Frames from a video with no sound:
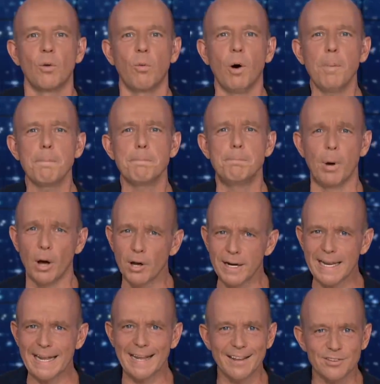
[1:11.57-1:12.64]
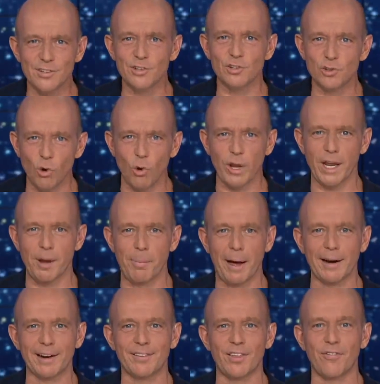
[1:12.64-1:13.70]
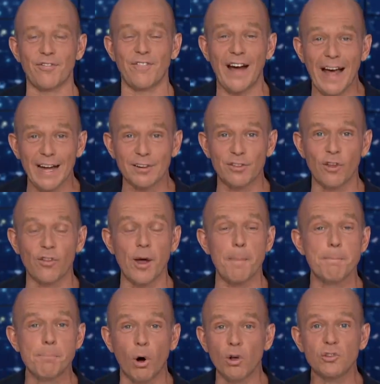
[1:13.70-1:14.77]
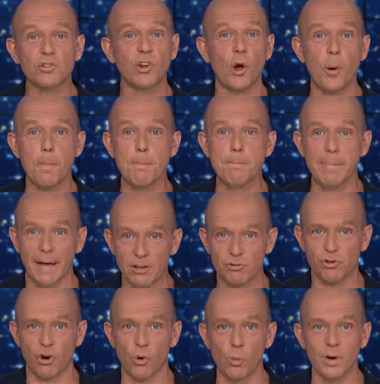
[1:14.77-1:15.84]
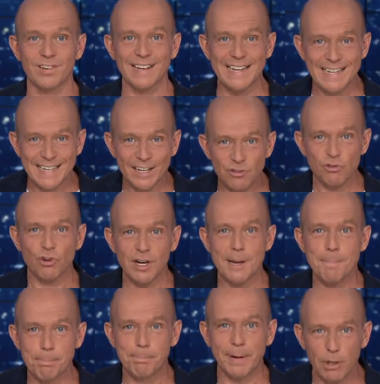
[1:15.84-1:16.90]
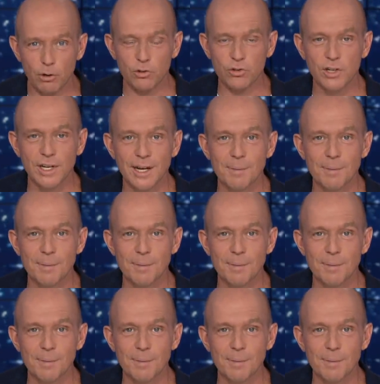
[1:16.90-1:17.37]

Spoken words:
What Bernie isn't talking about is the fact that the Moscow metro was literally built